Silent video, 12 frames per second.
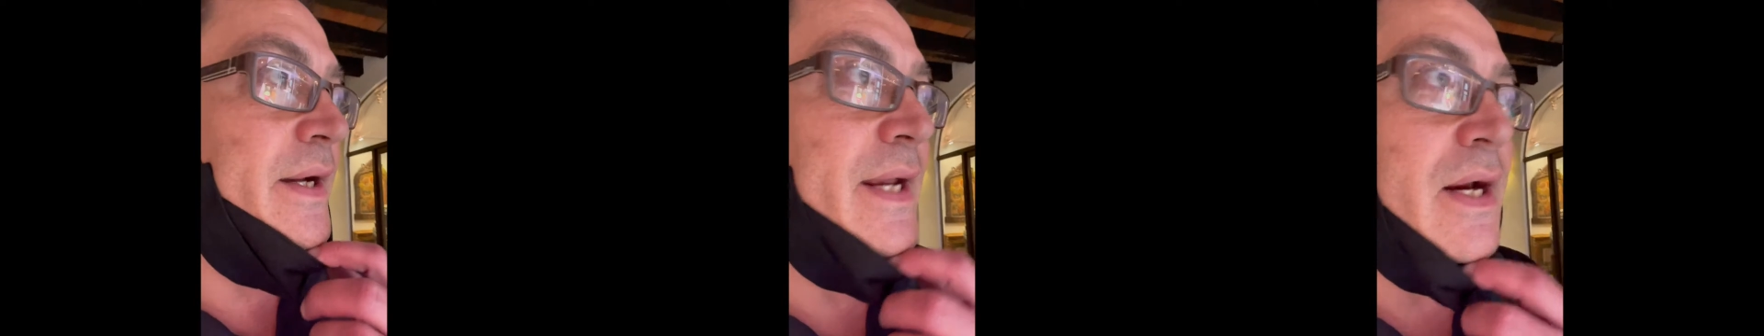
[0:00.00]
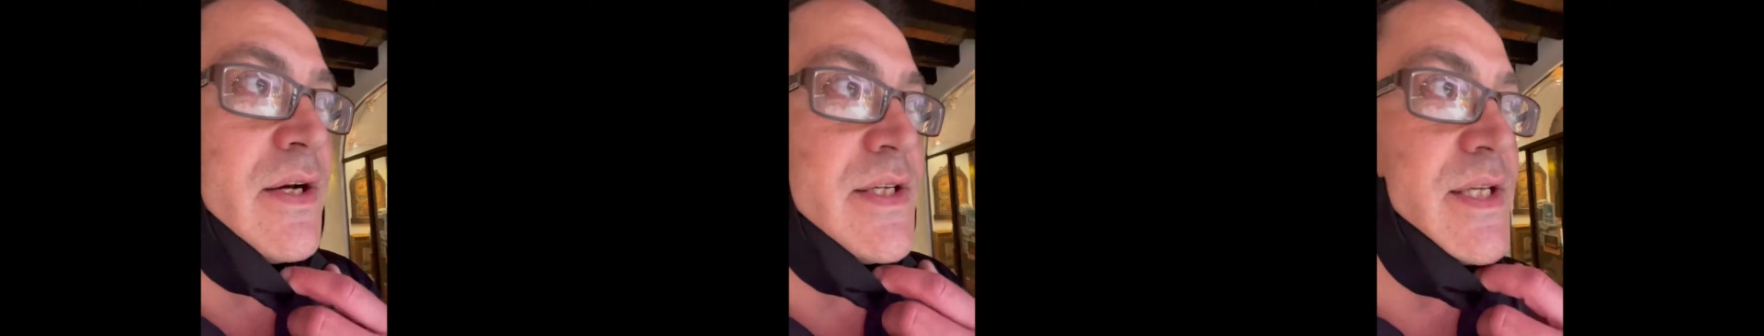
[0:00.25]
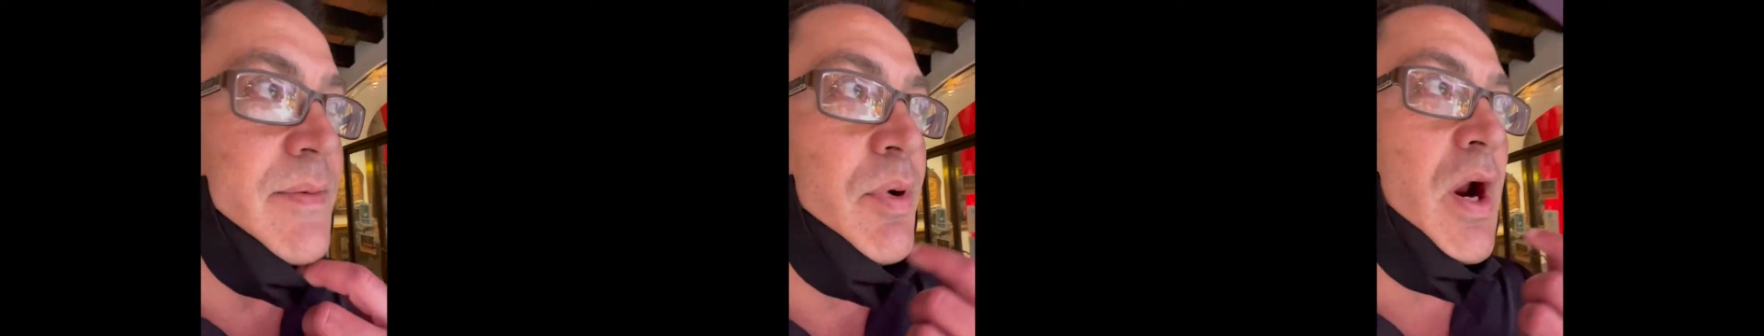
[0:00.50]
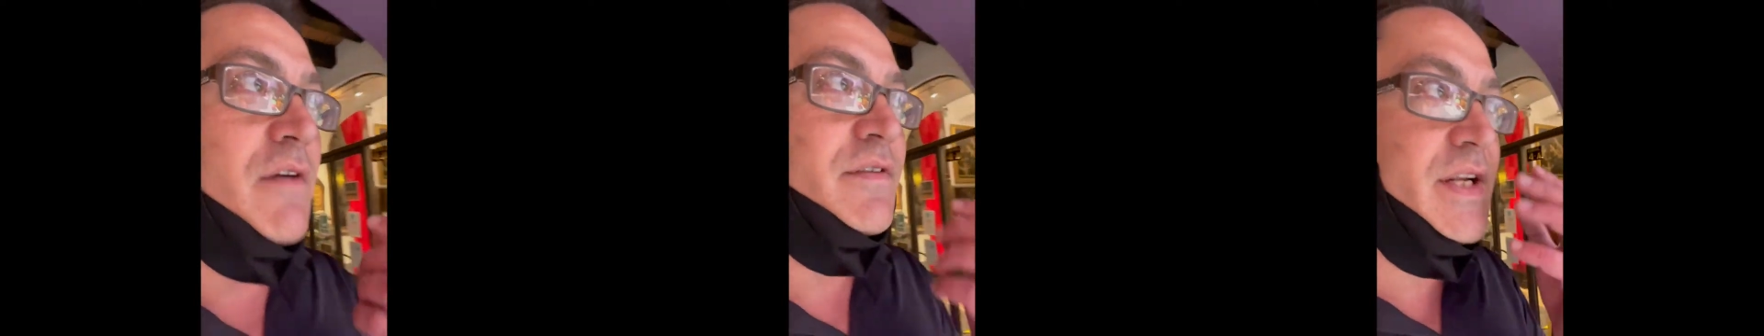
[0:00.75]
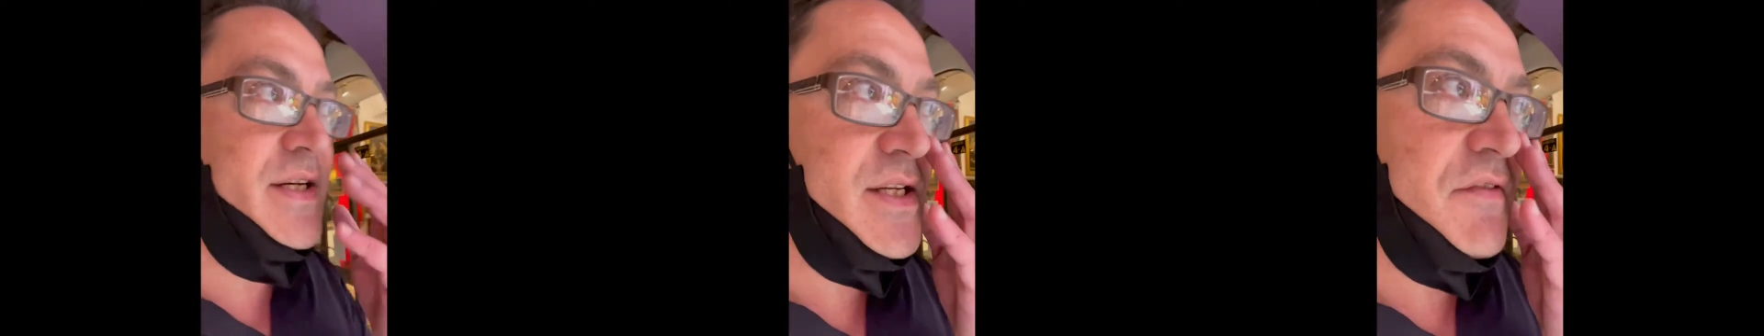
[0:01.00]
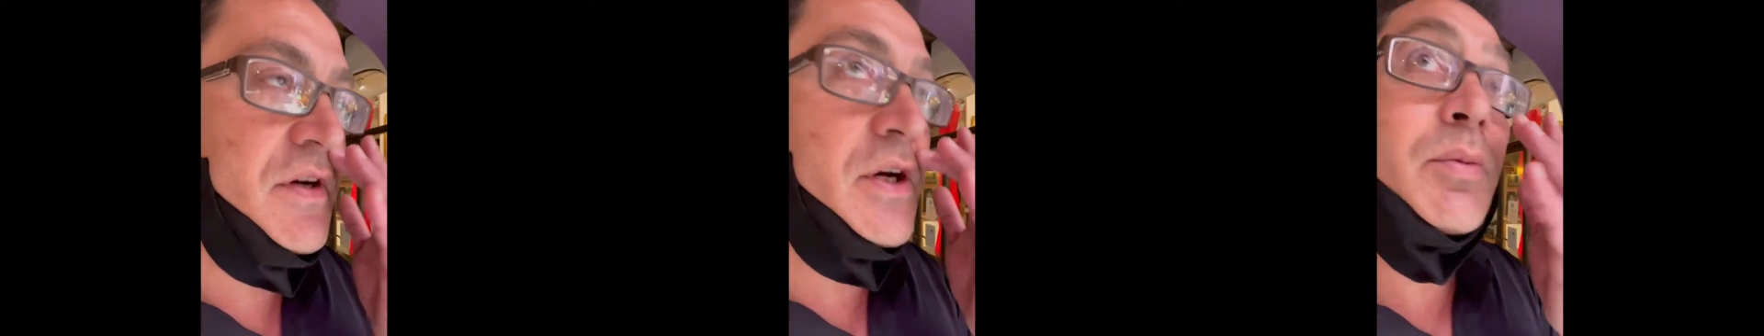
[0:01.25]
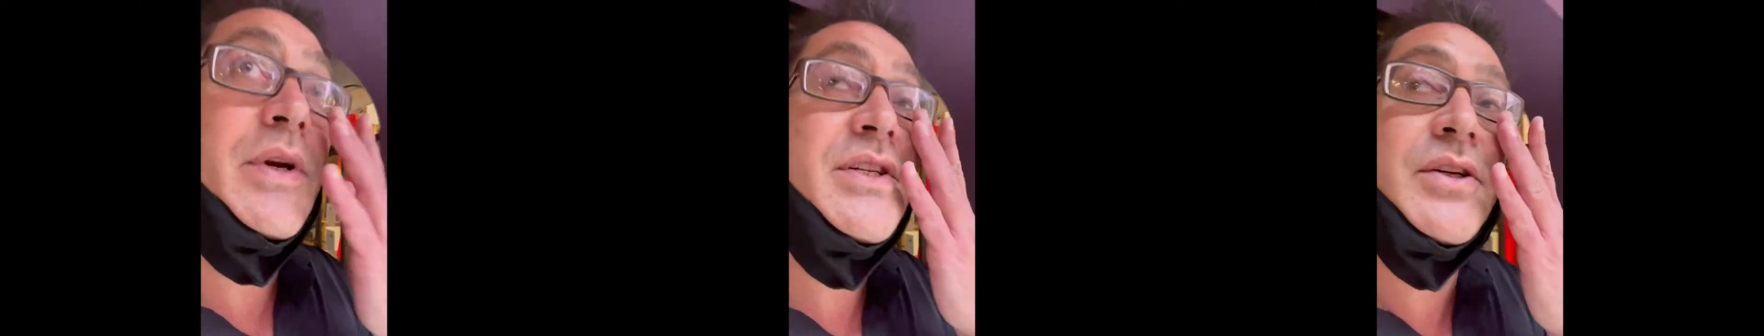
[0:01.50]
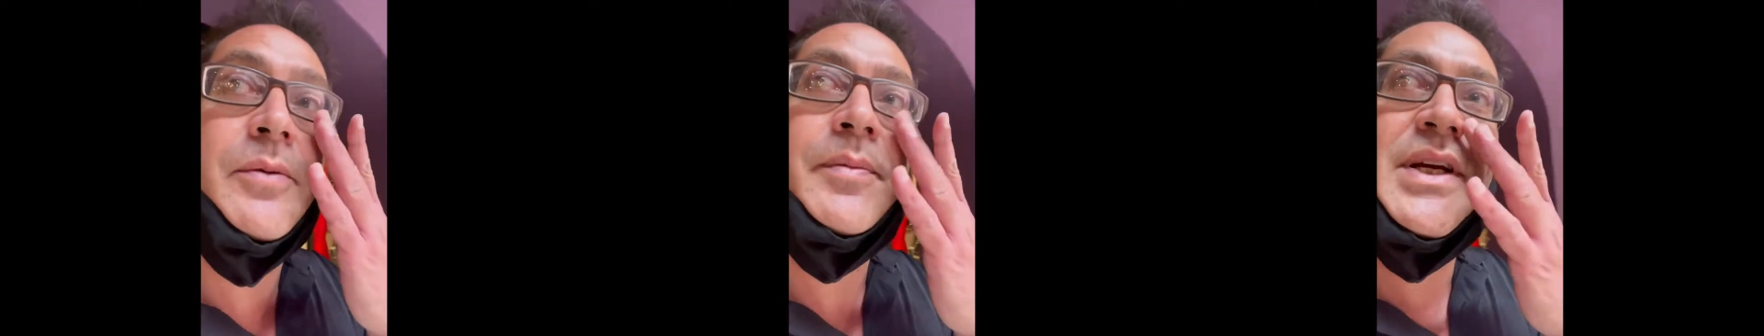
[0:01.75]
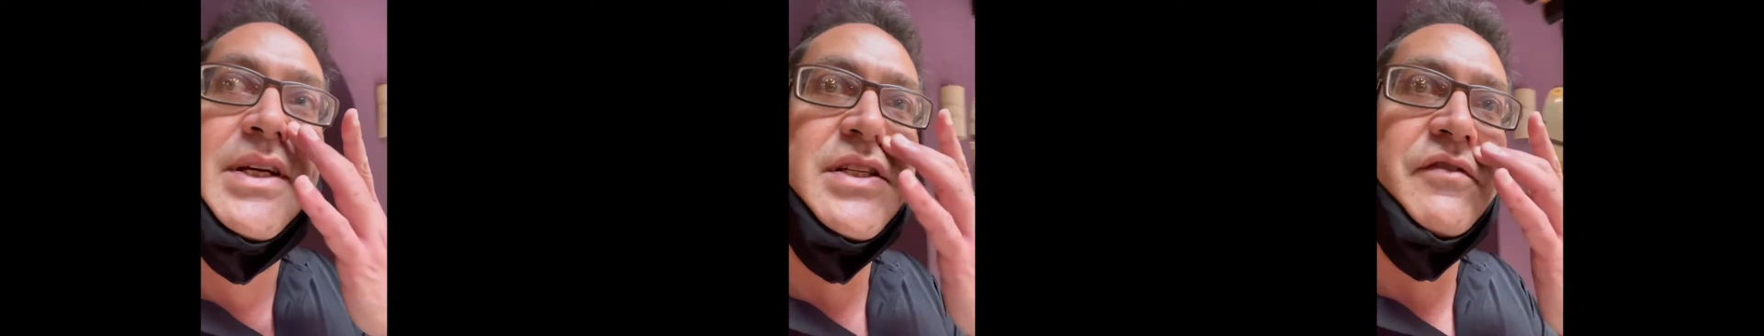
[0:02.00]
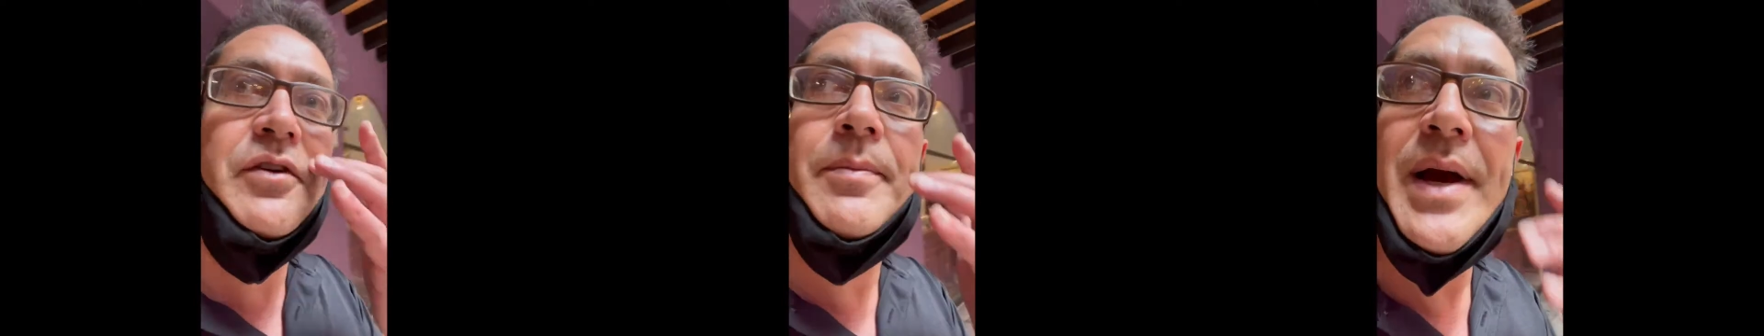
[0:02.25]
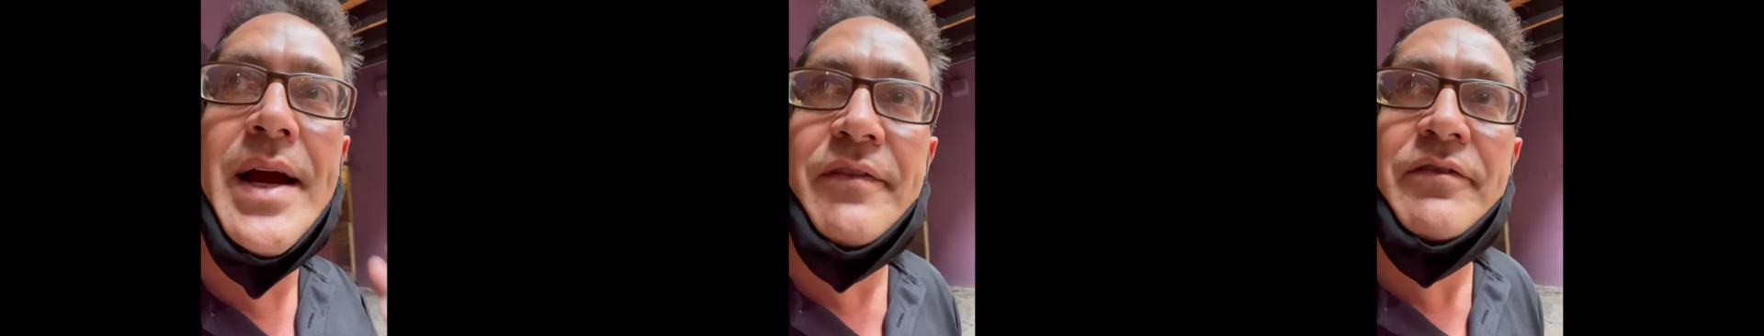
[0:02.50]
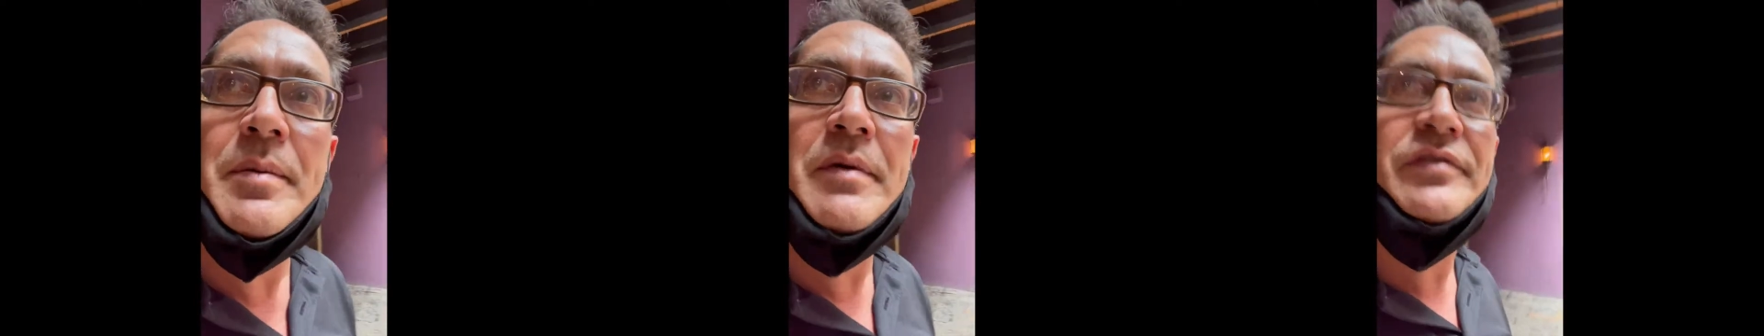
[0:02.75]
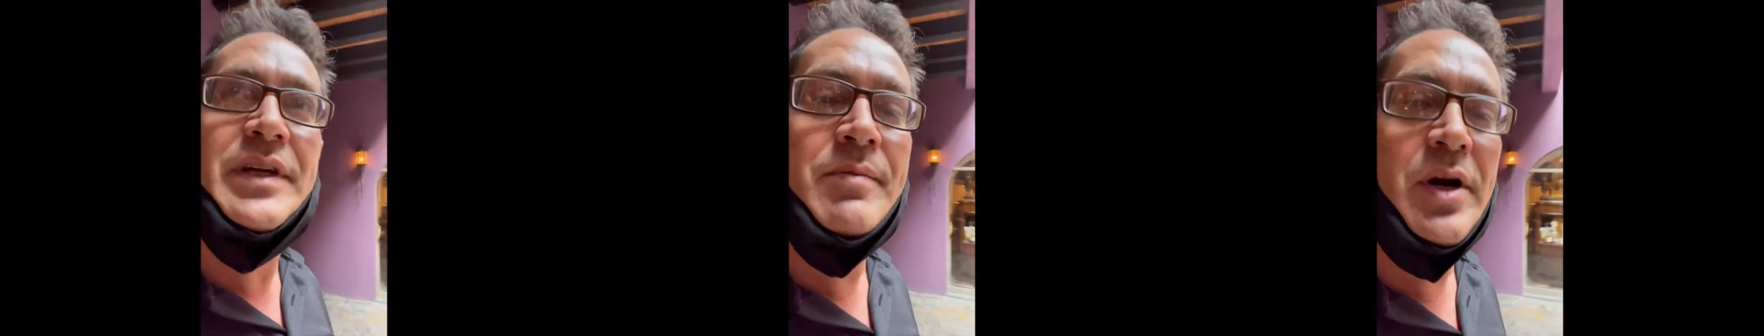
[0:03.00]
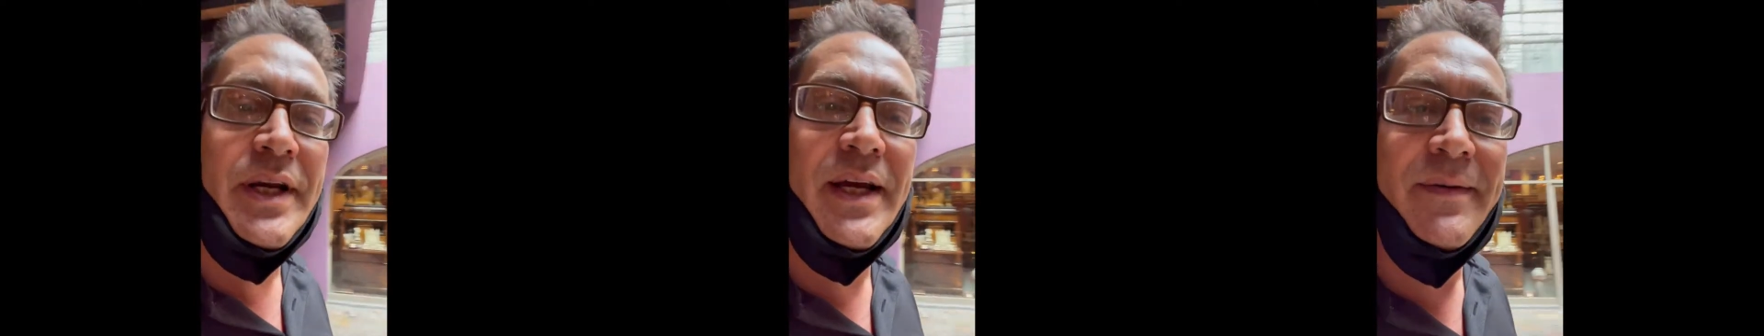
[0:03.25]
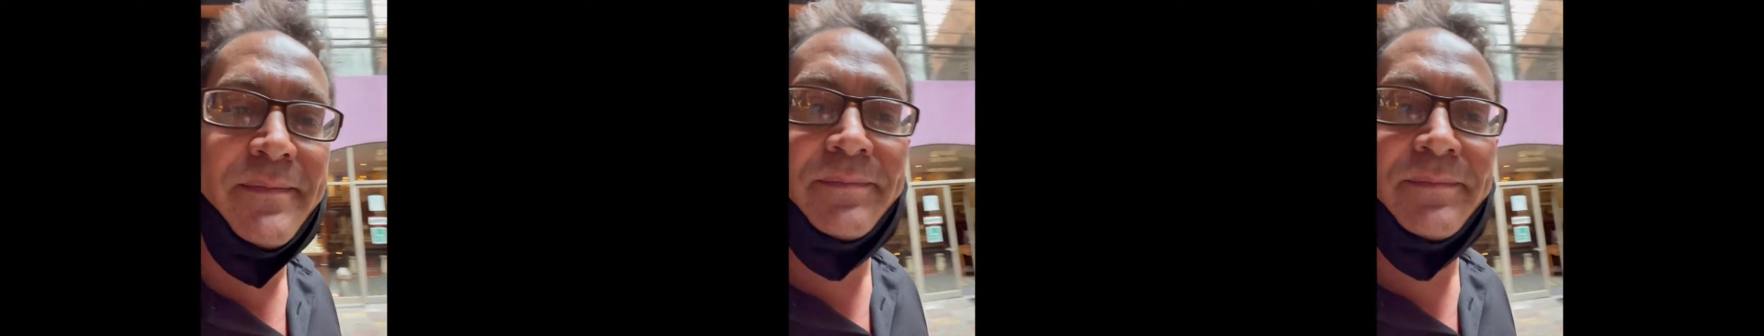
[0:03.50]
guarantee provenance of an original piece if you're buying from a flea market.